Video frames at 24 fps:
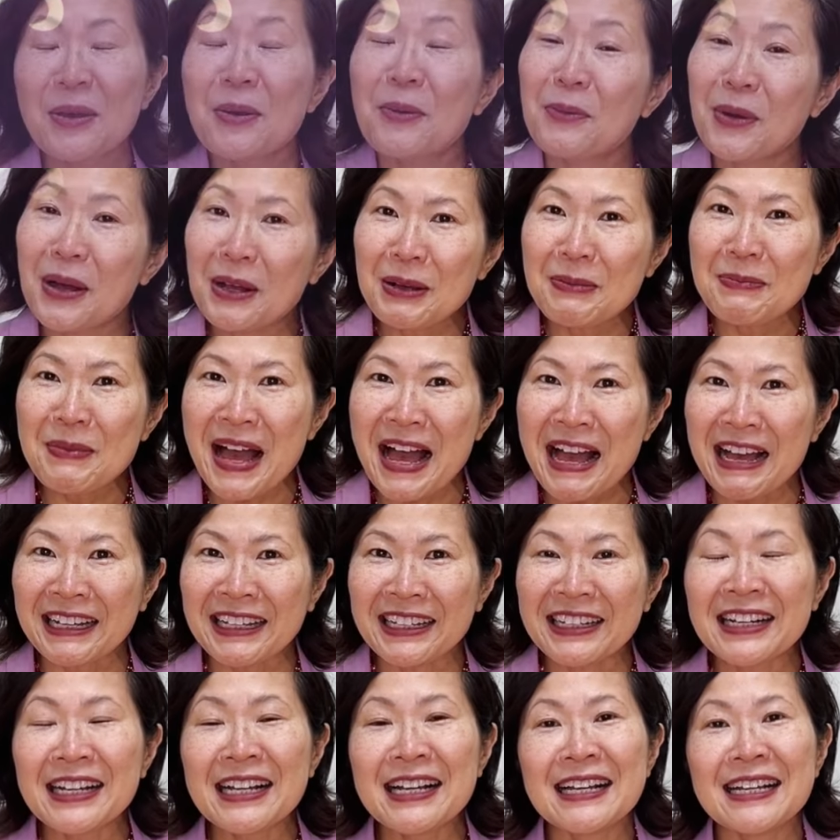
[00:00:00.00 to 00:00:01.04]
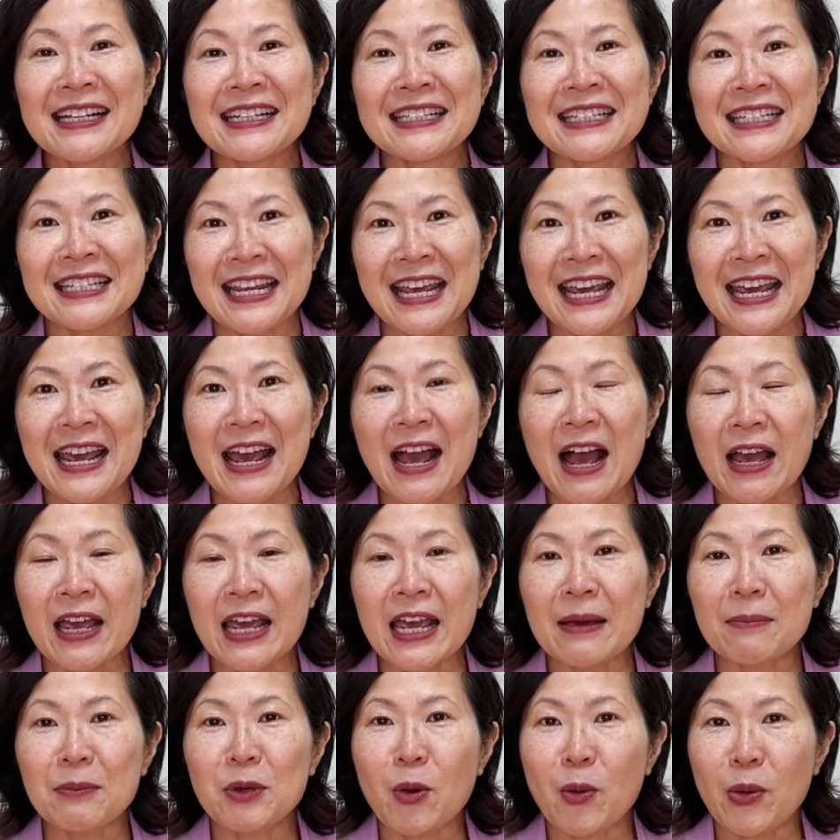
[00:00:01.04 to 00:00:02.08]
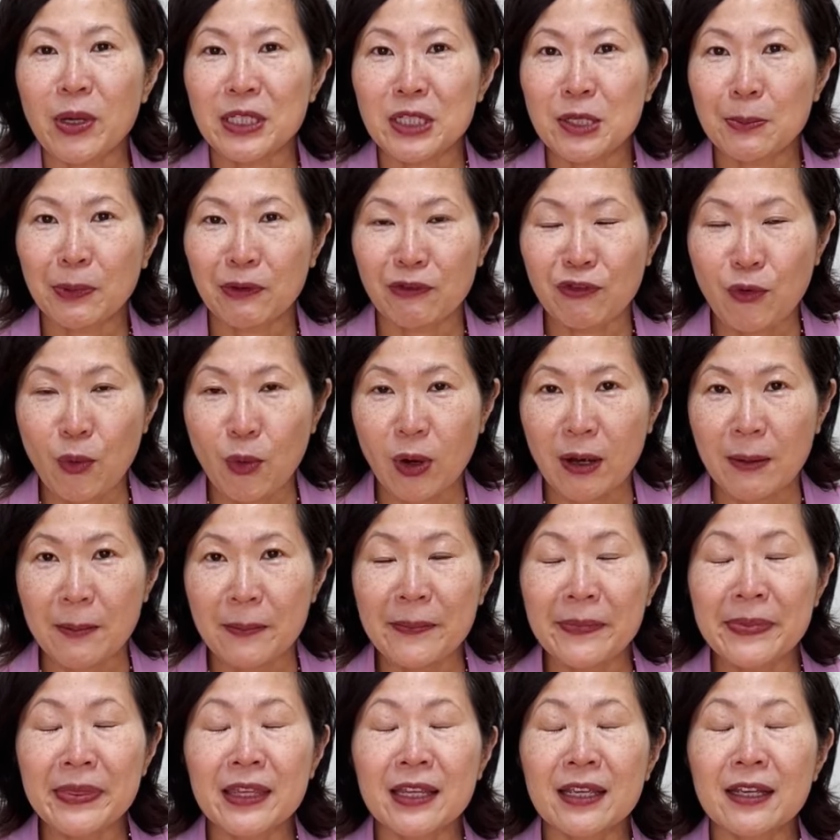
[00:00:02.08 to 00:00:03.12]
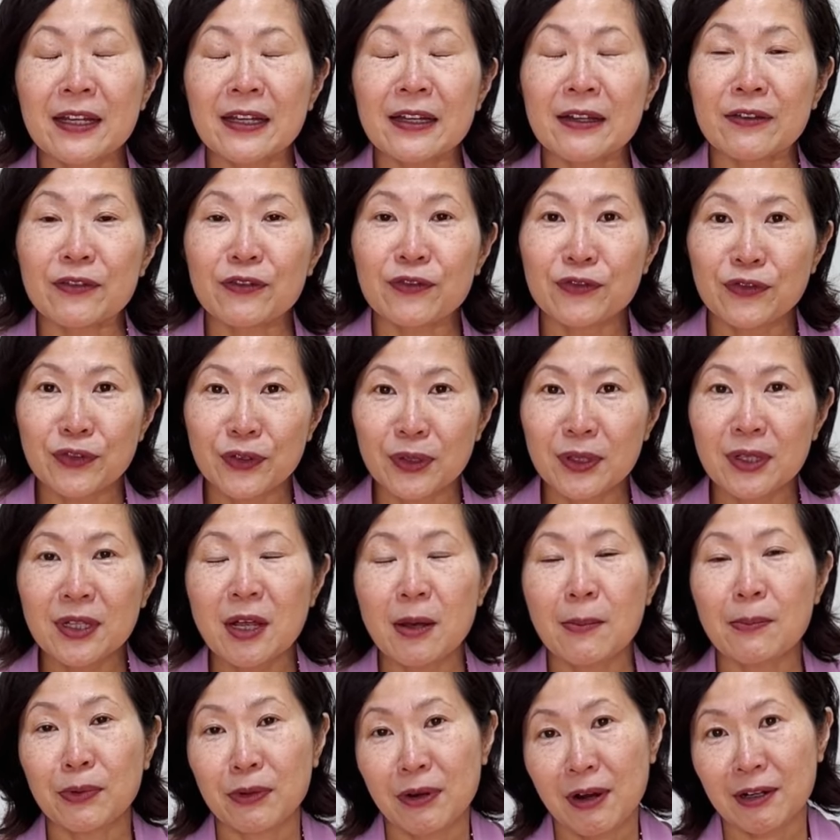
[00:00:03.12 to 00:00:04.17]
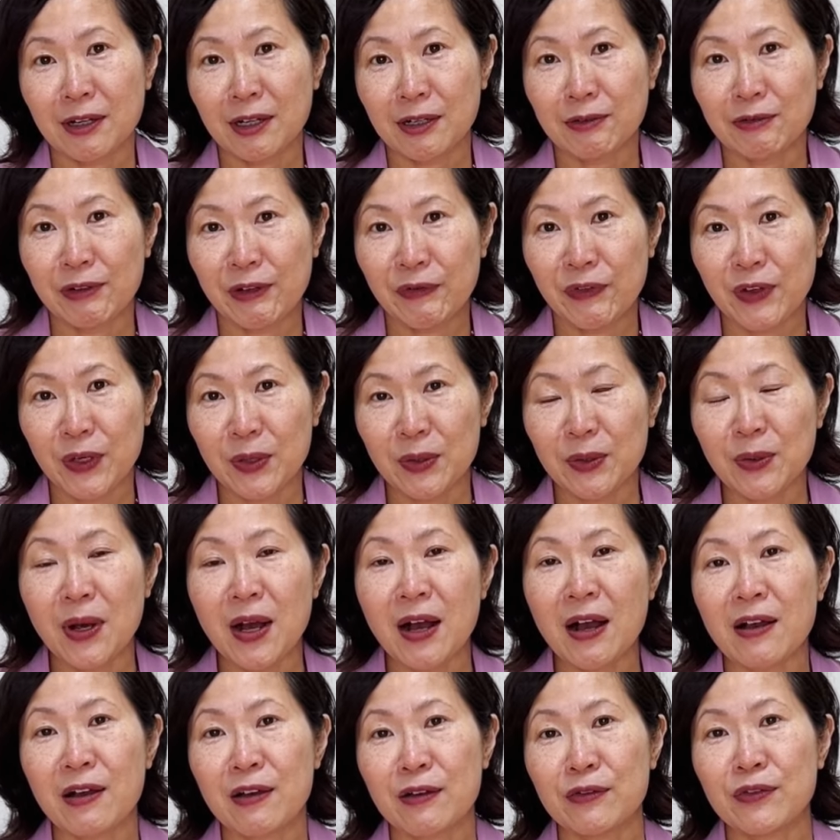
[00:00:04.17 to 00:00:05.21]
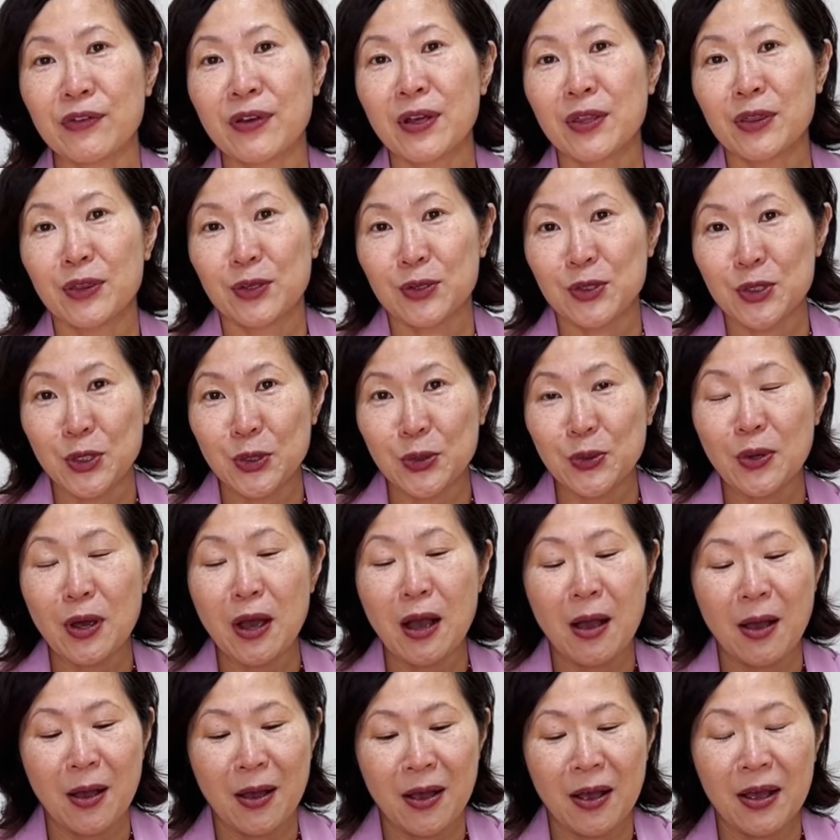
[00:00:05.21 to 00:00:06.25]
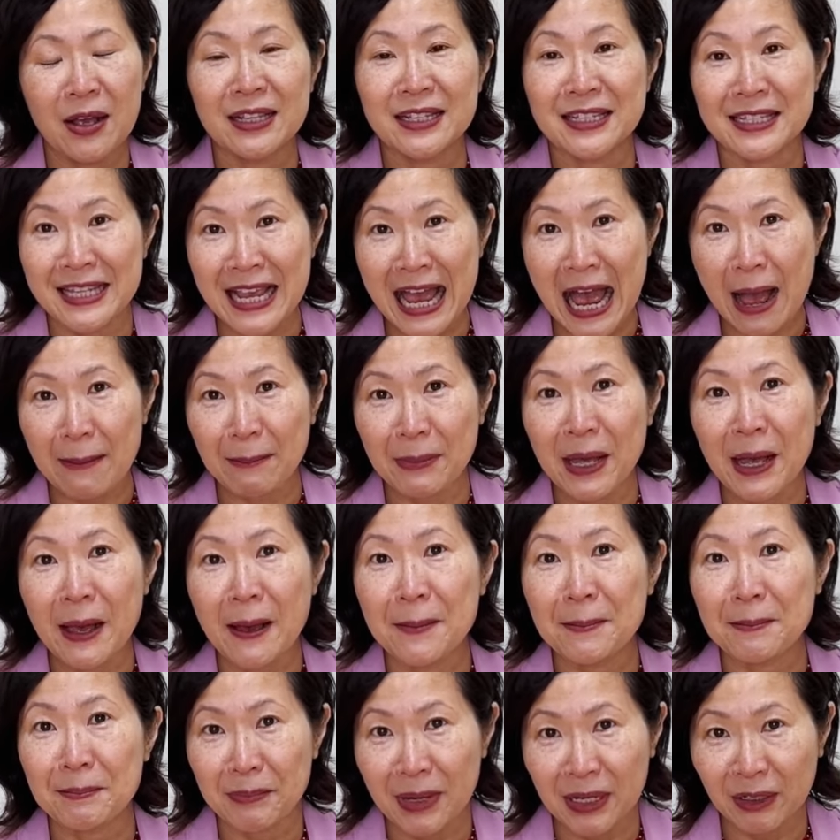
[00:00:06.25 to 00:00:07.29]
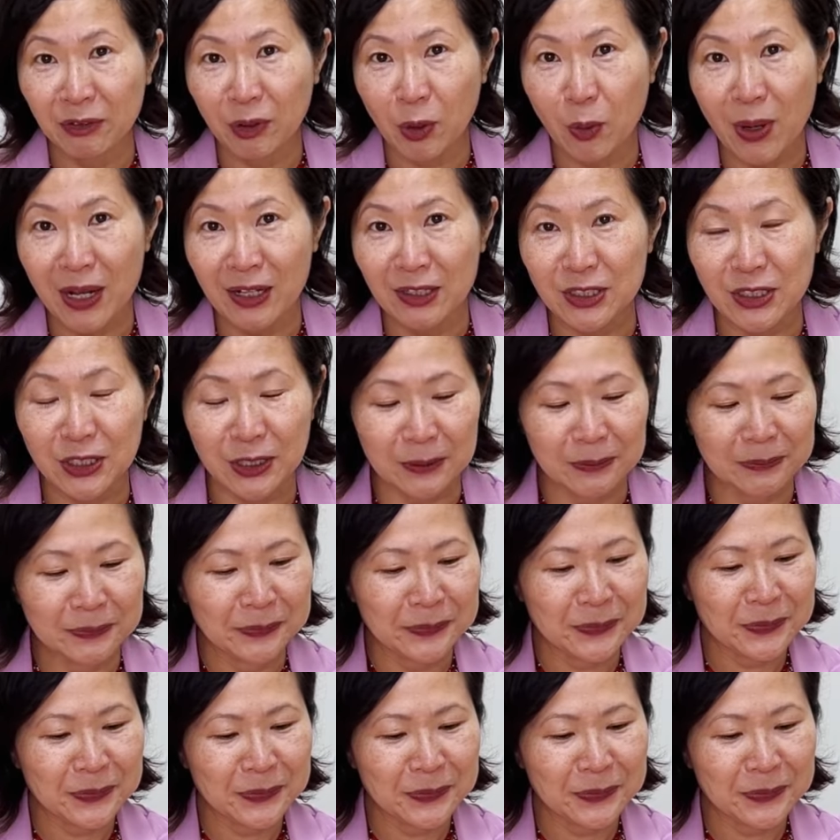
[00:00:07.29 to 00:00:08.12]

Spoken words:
Welcome back. Today I am going to perform a full product review of the new Zapp micro welder.